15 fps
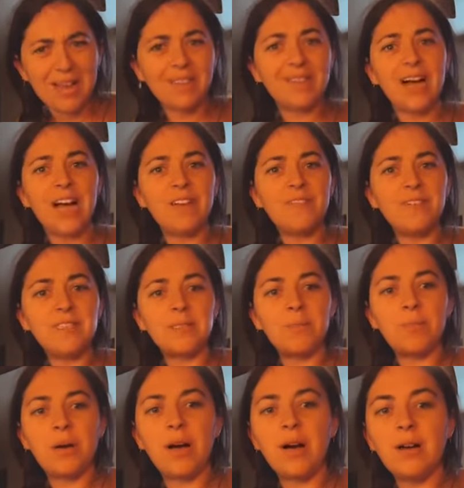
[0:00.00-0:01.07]
my life is
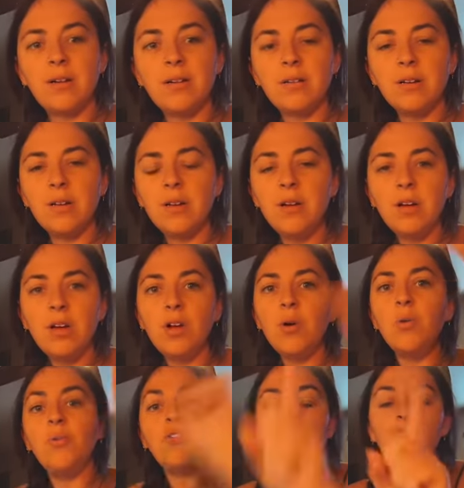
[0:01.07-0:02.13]
about,
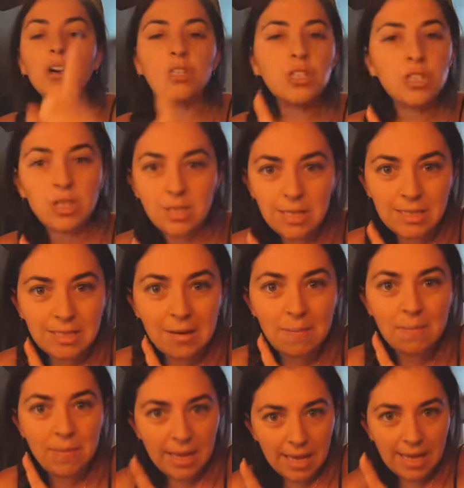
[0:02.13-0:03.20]
first, you need to
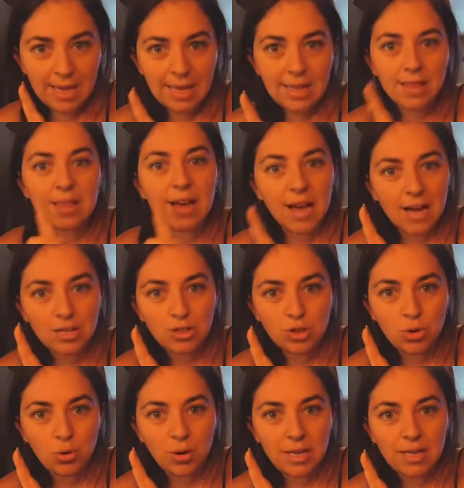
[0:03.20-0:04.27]
make that
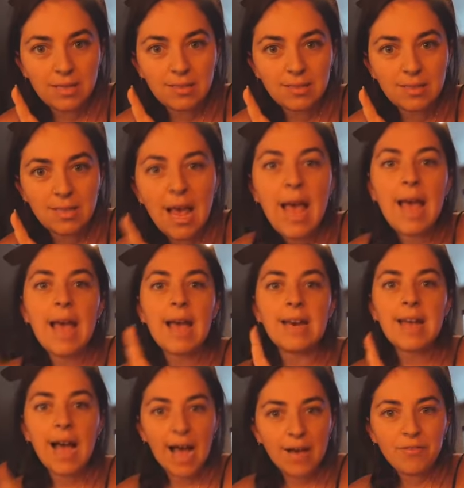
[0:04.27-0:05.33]
choice
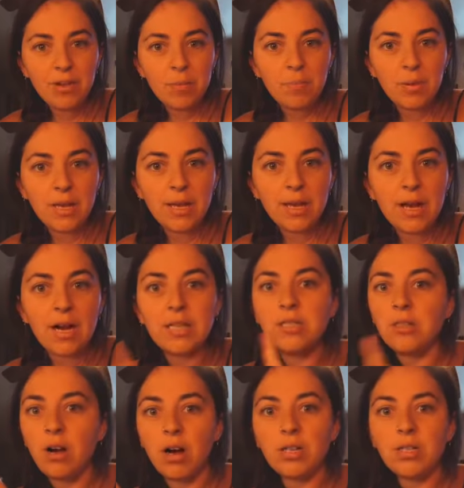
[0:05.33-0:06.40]
and have it be a
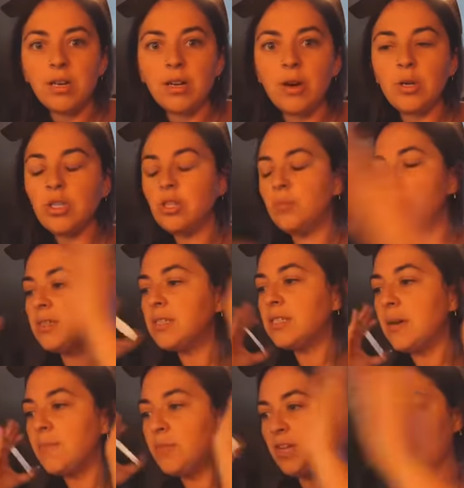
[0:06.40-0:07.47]
non-negotiable,
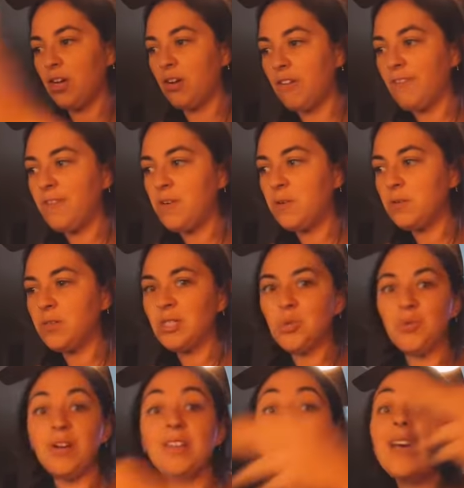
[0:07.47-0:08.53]
something you're focused
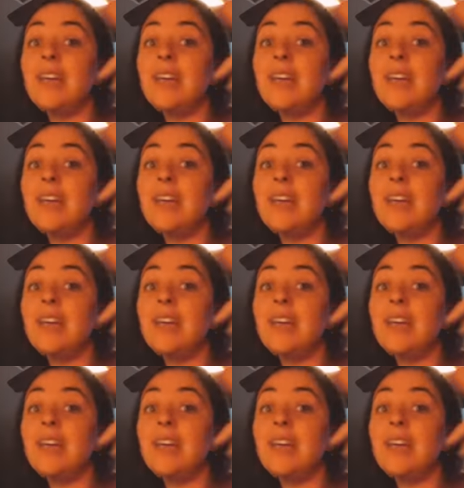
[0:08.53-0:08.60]
with.